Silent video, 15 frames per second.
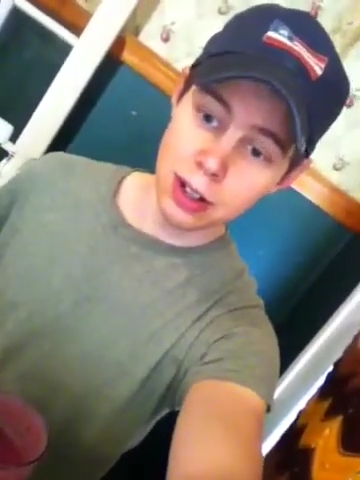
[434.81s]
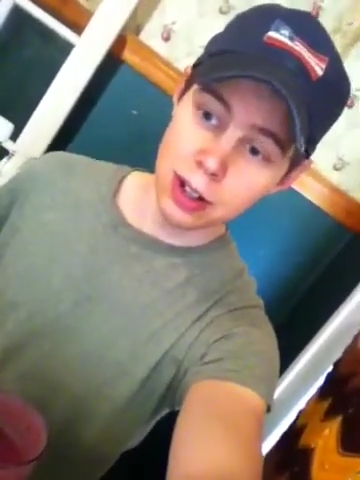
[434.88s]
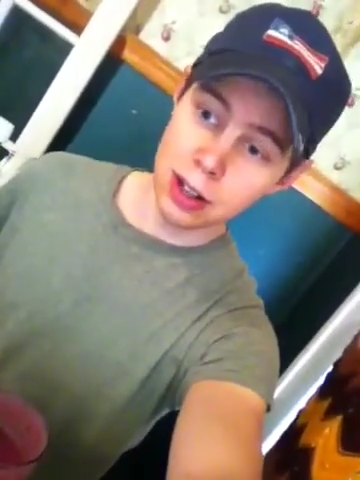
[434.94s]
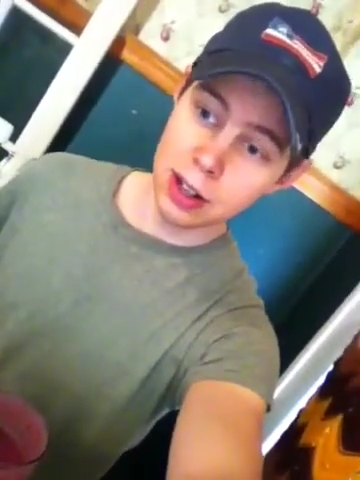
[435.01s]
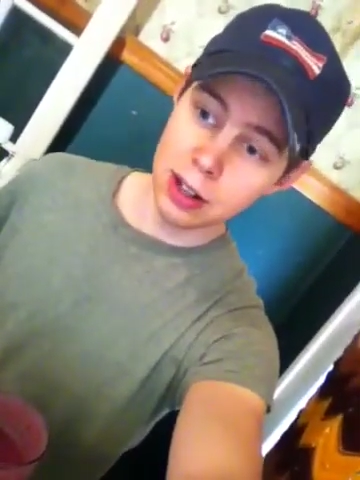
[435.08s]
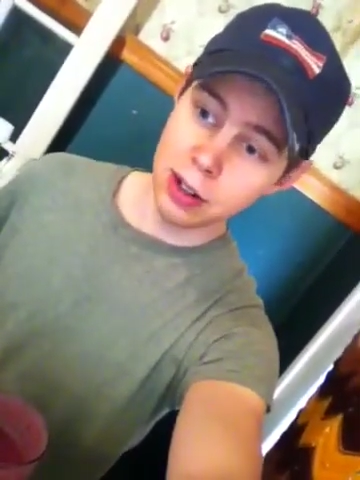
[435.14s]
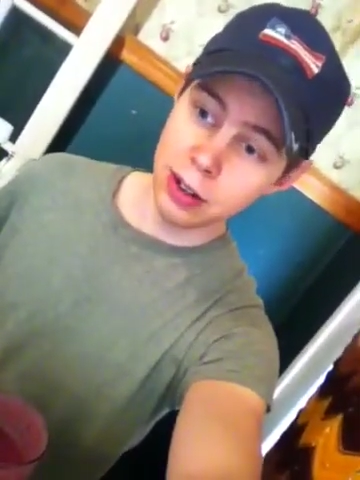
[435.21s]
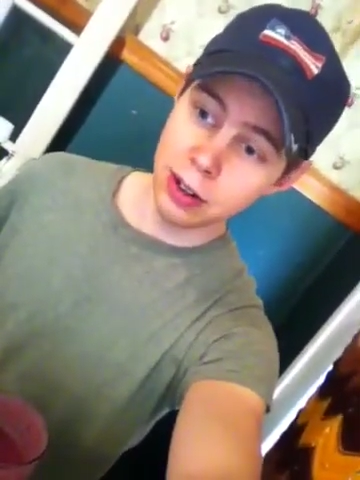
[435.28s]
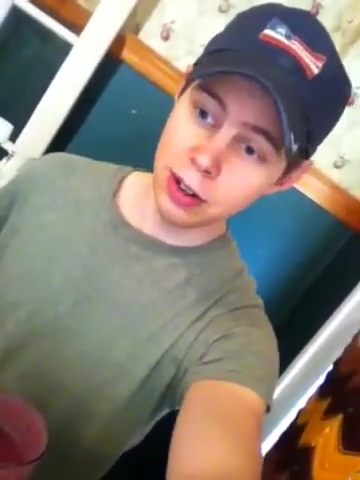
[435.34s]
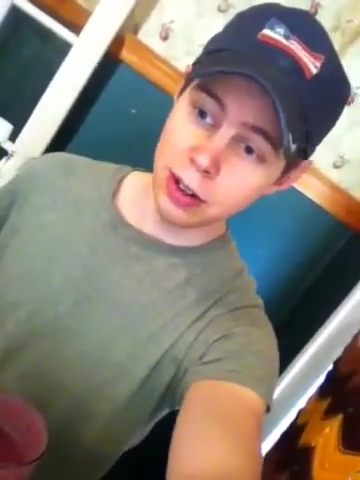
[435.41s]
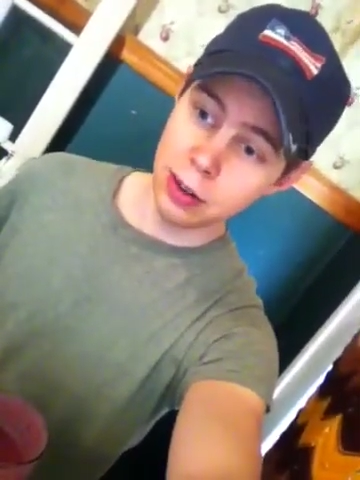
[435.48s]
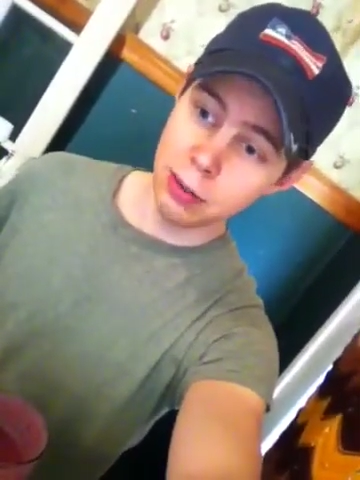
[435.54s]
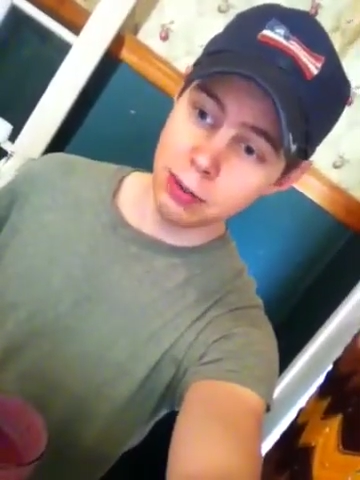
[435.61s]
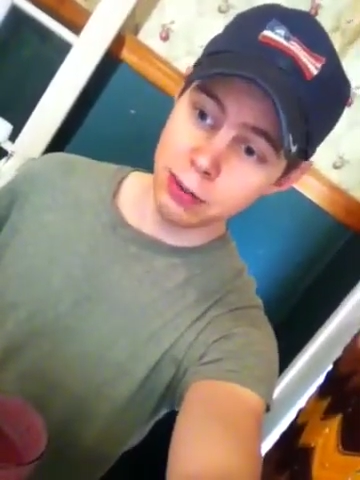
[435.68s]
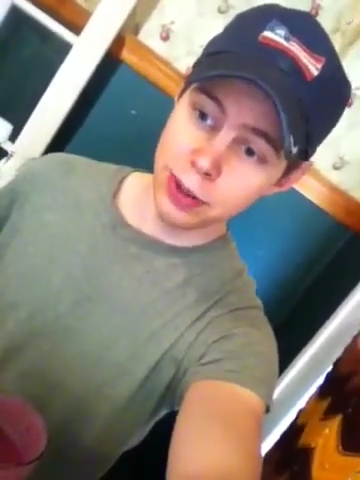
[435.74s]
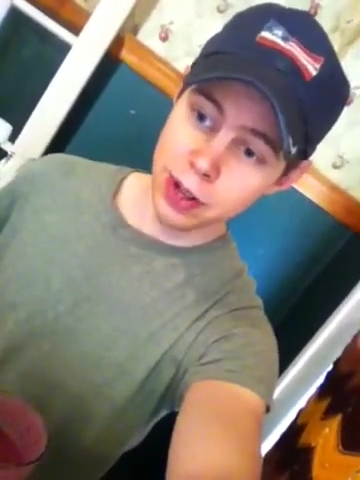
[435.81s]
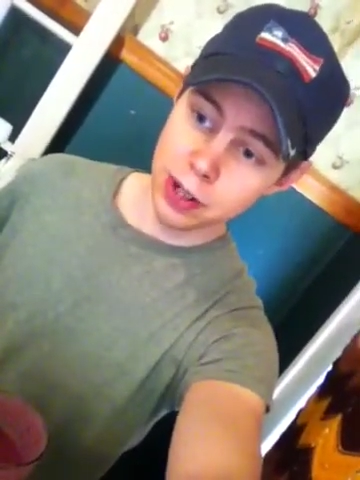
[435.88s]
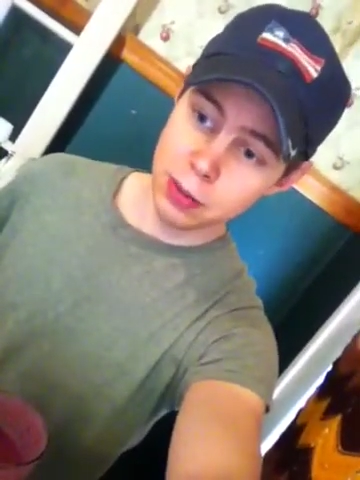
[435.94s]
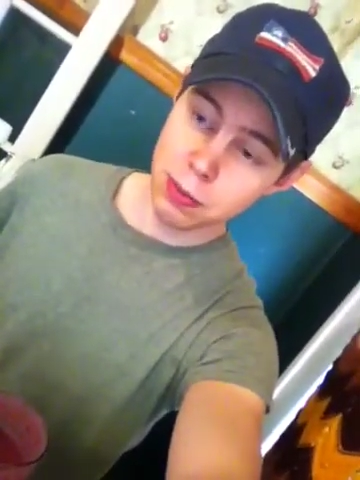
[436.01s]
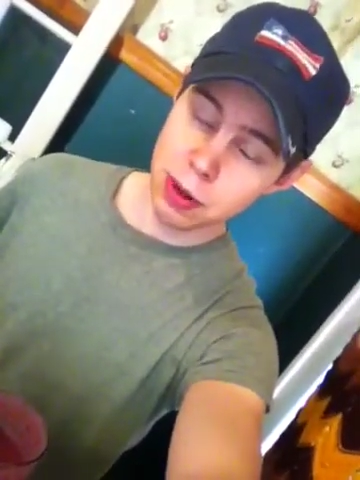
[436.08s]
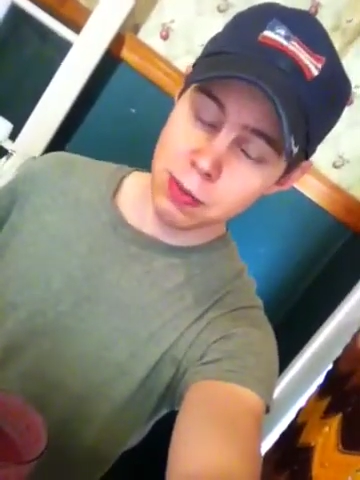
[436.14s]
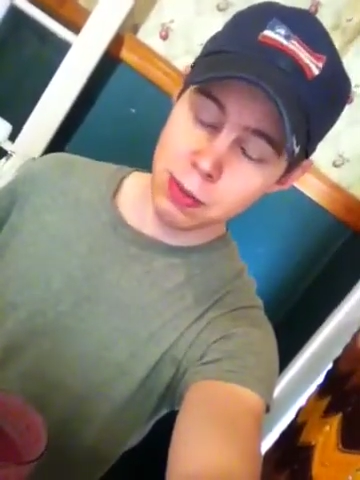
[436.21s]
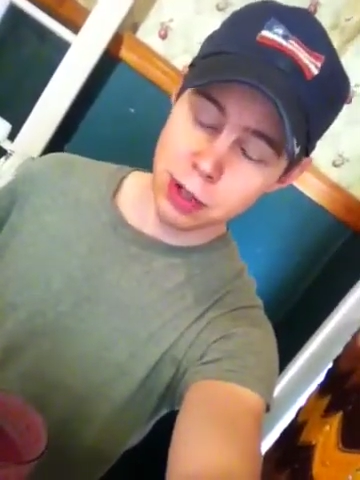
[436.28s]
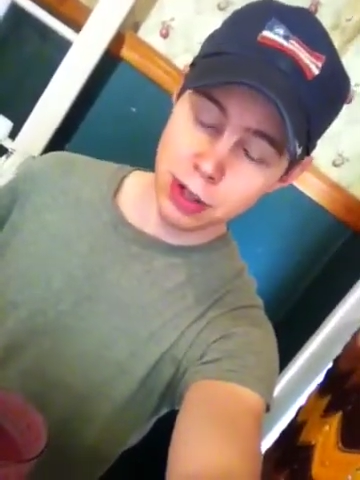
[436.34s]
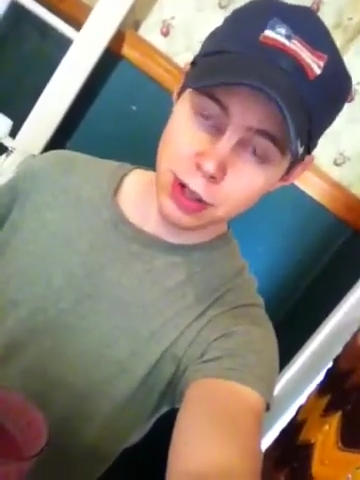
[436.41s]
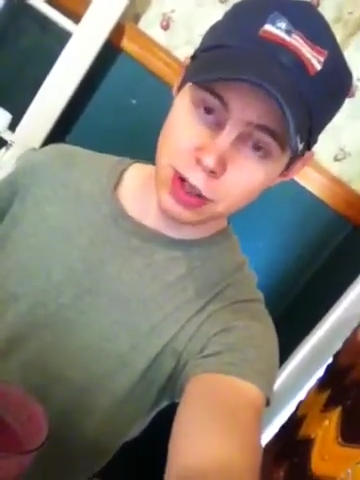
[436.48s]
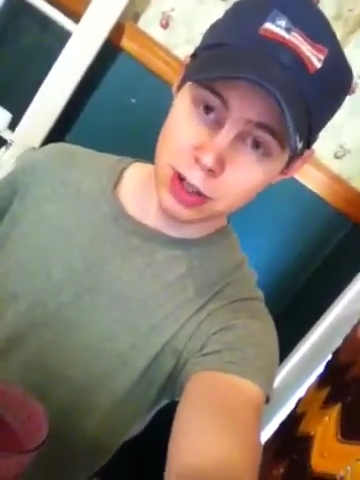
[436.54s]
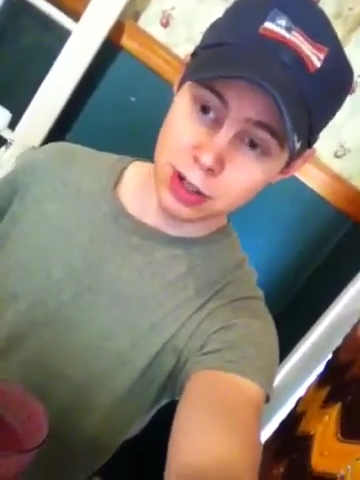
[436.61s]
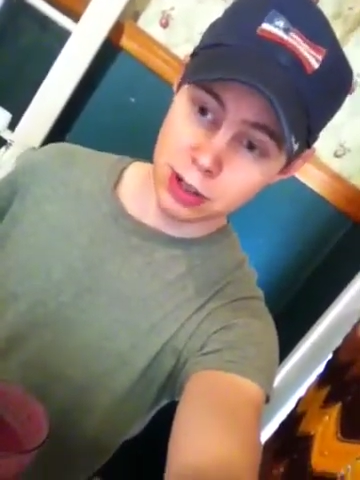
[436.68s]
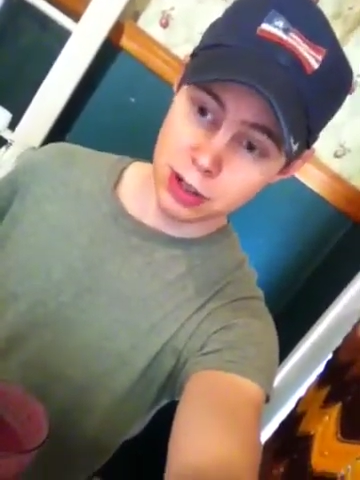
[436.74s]
And that's my
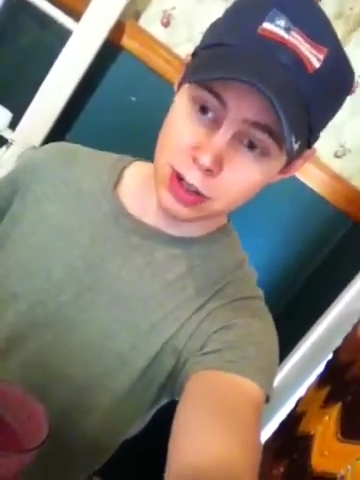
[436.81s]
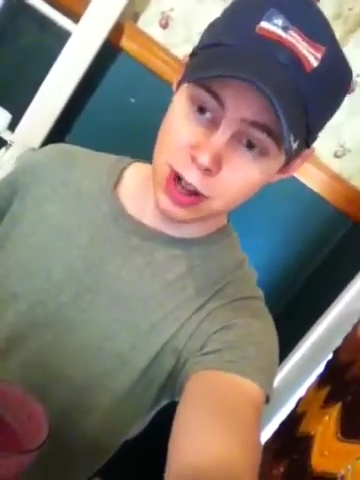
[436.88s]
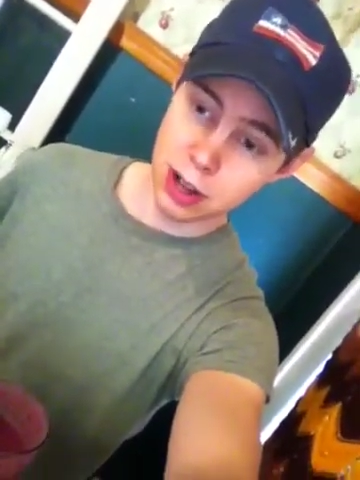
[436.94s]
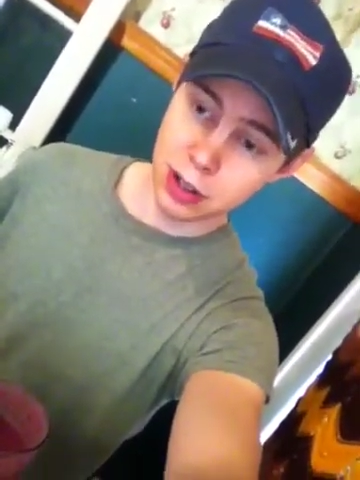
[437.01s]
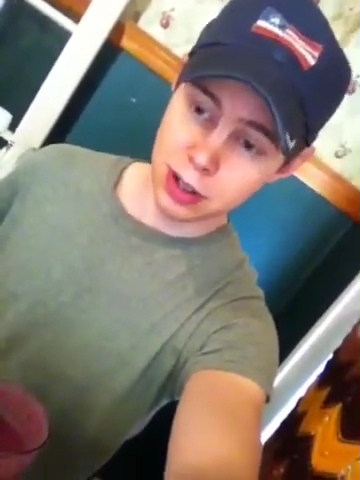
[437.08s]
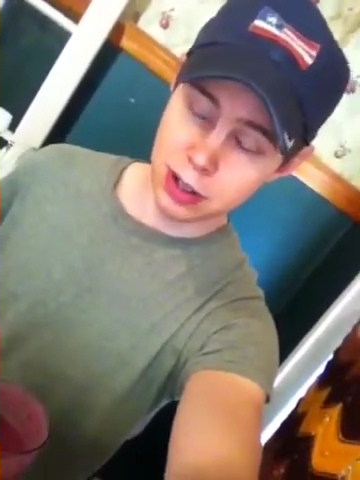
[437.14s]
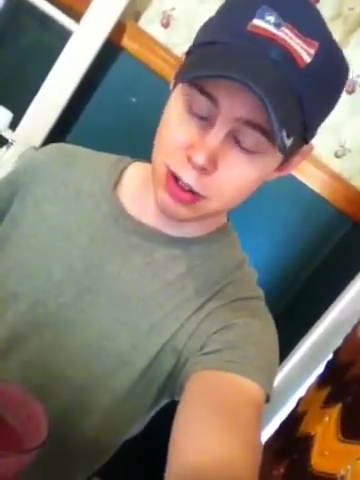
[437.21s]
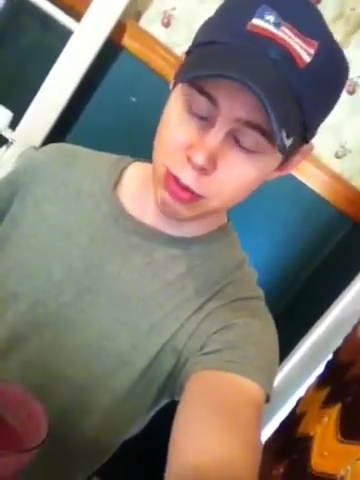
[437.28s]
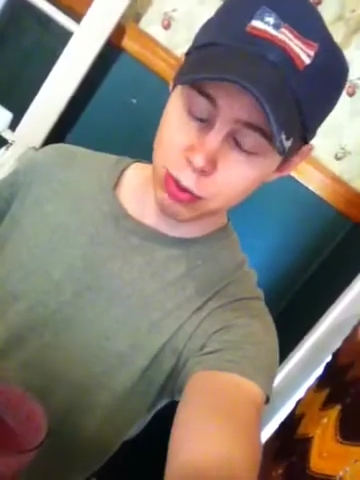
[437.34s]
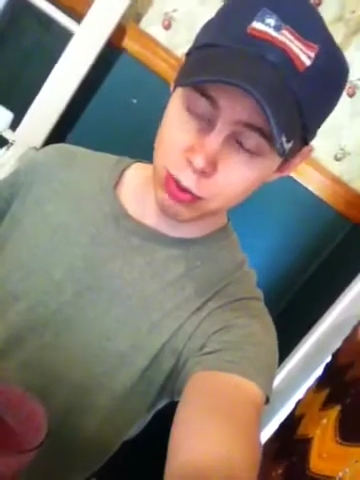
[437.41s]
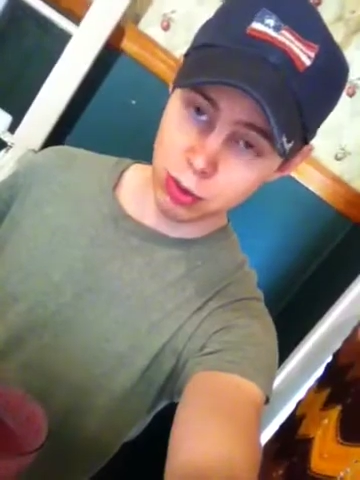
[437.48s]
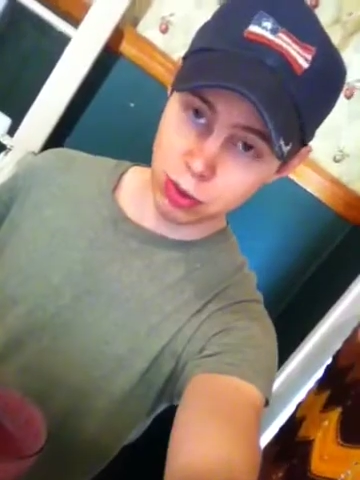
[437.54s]
mission on this